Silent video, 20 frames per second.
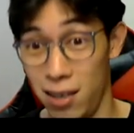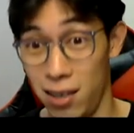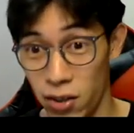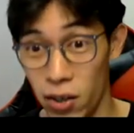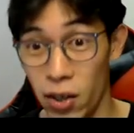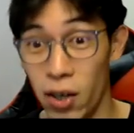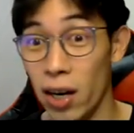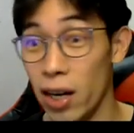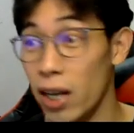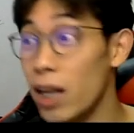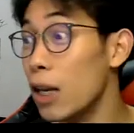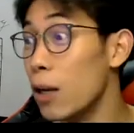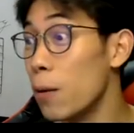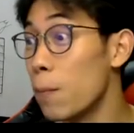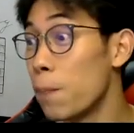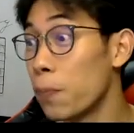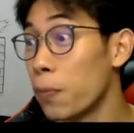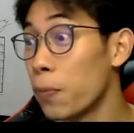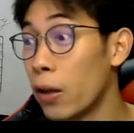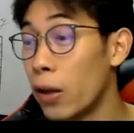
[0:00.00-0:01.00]
You got it.
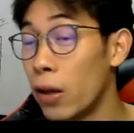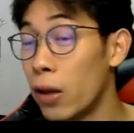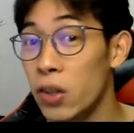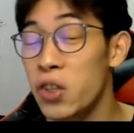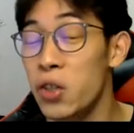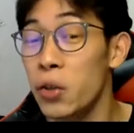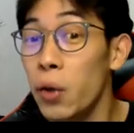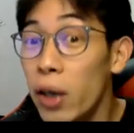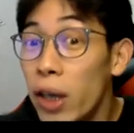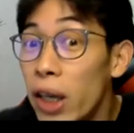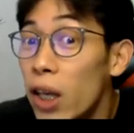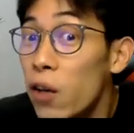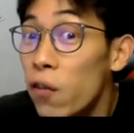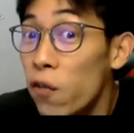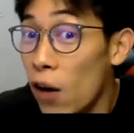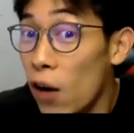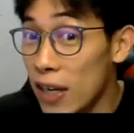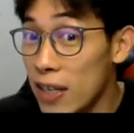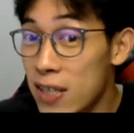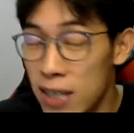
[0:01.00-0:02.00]
So
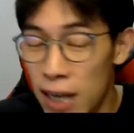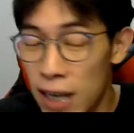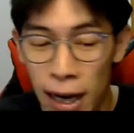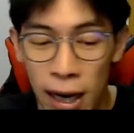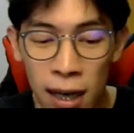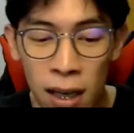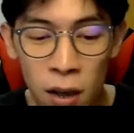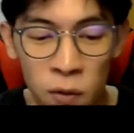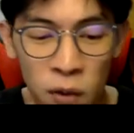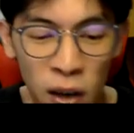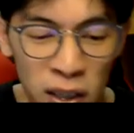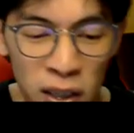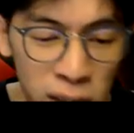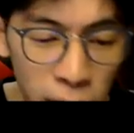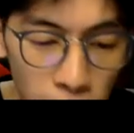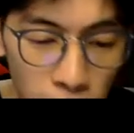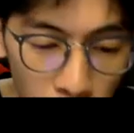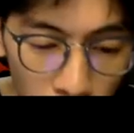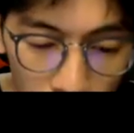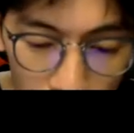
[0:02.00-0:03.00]
if I say,
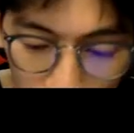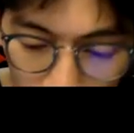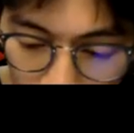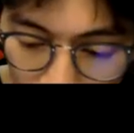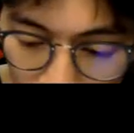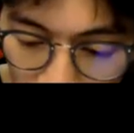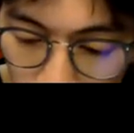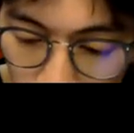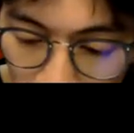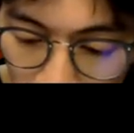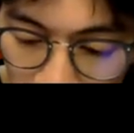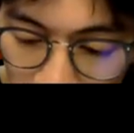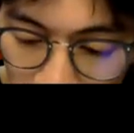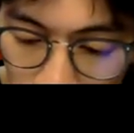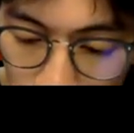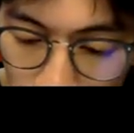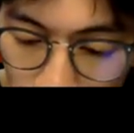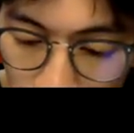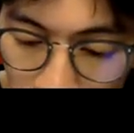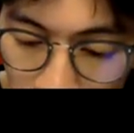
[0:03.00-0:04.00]
hey,
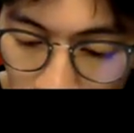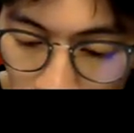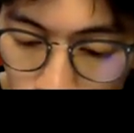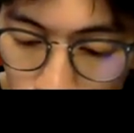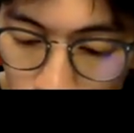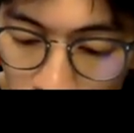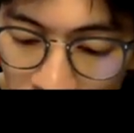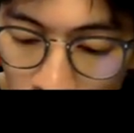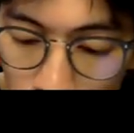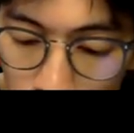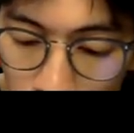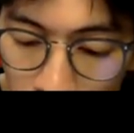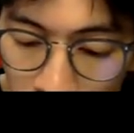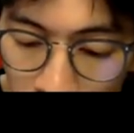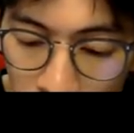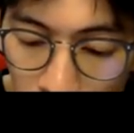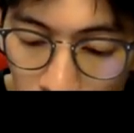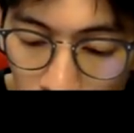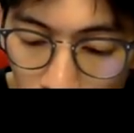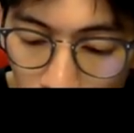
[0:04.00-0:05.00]
everybody, can you get
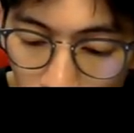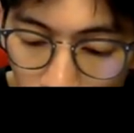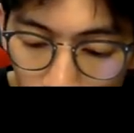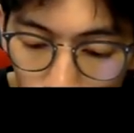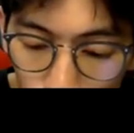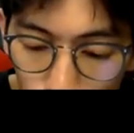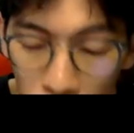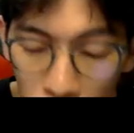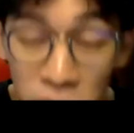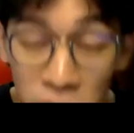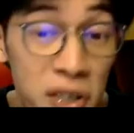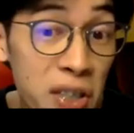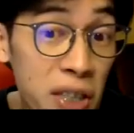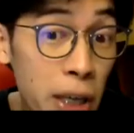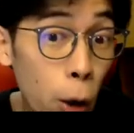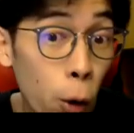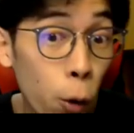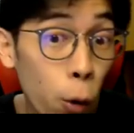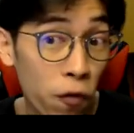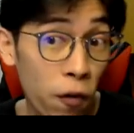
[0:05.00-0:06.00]
me how with
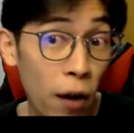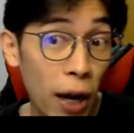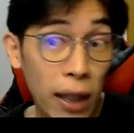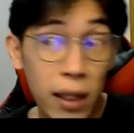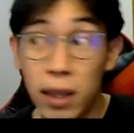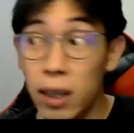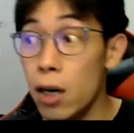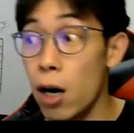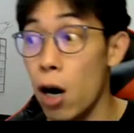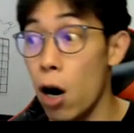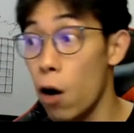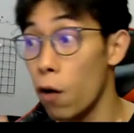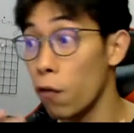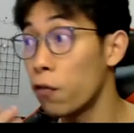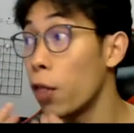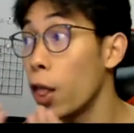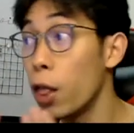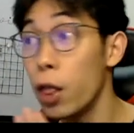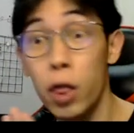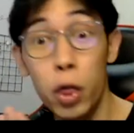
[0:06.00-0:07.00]
scale factor
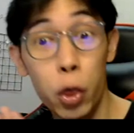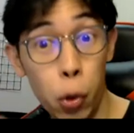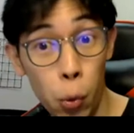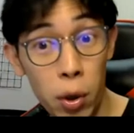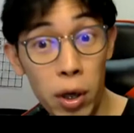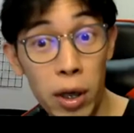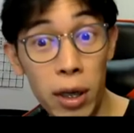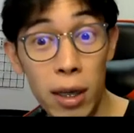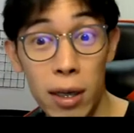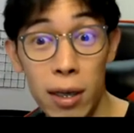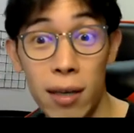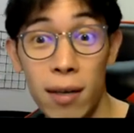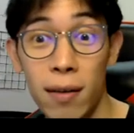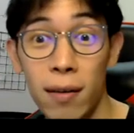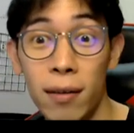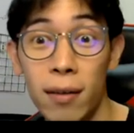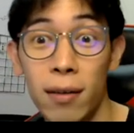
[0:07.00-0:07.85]
of 3?